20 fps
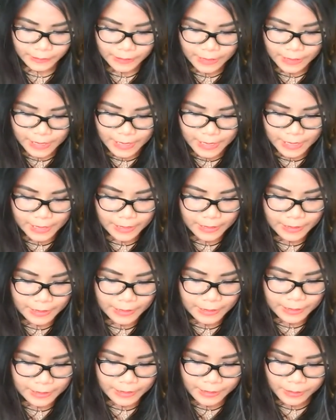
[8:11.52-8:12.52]

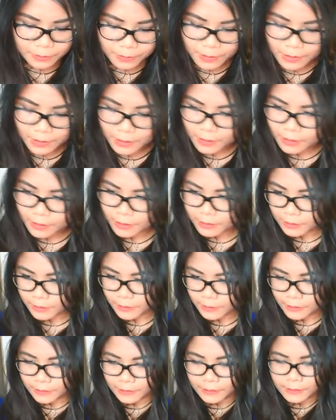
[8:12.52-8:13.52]
And this one
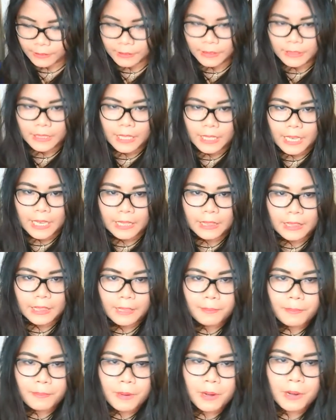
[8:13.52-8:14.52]
in
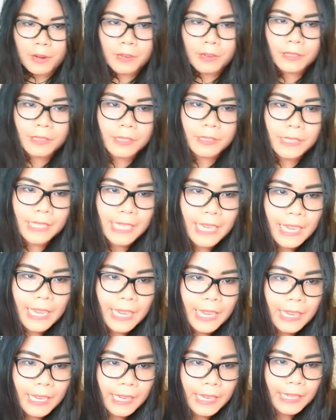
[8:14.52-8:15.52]
the box
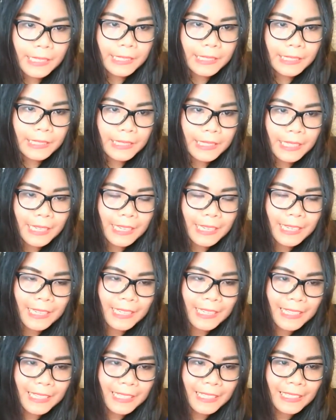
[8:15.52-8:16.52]
is
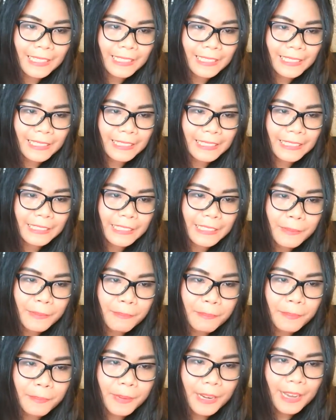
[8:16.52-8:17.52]
this
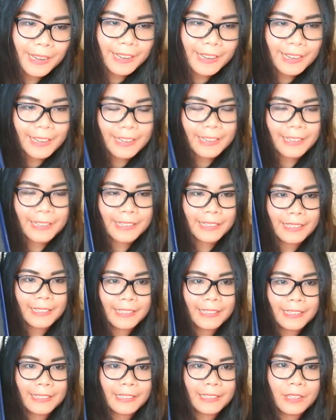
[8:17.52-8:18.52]
plaque.
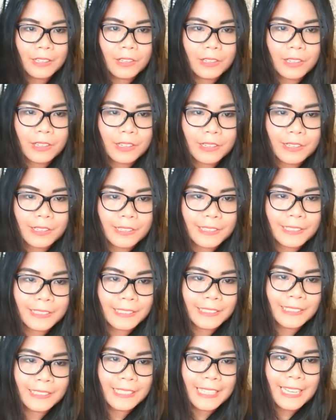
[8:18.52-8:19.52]
Look,
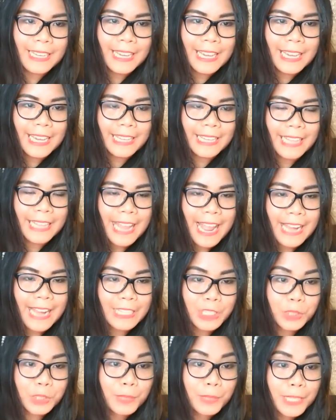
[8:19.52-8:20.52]
it
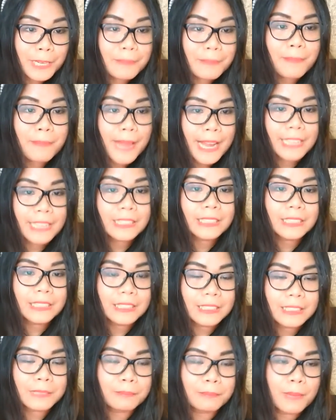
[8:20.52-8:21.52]
actually
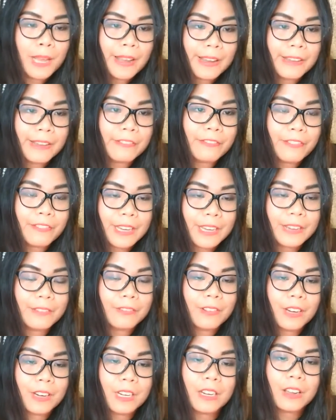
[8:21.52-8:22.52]
matches my
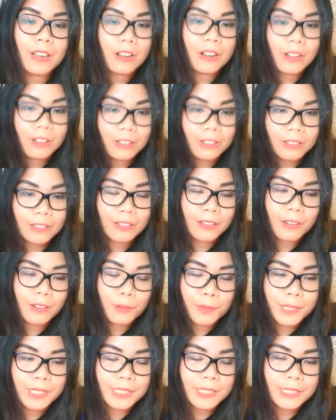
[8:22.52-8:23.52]
favorite color,
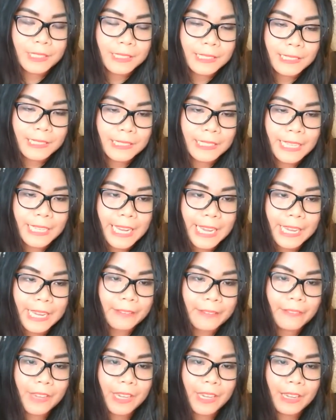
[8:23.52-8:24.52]
which is the
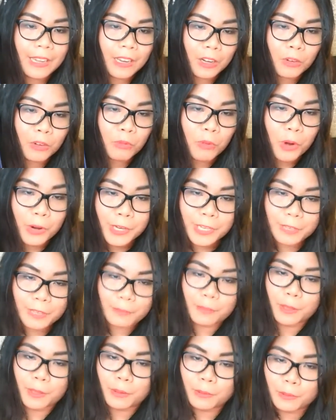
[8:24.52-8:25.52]
navy and
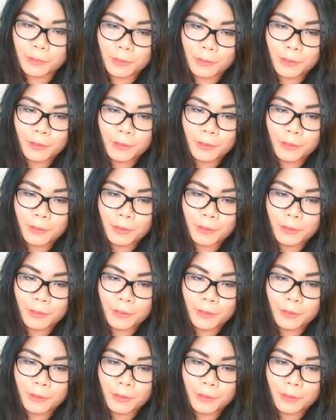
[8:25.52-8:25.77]
royal blue.